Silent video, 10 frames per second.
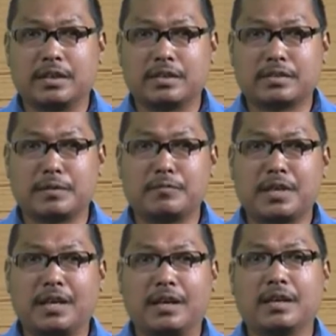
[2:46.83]

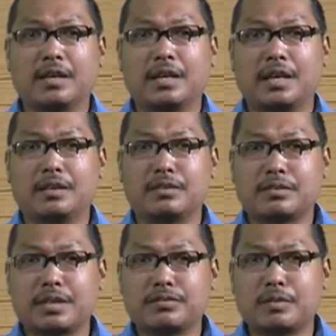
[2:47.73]
something in
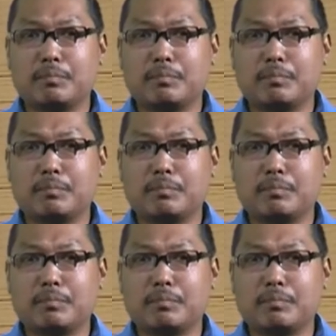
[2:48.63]
such a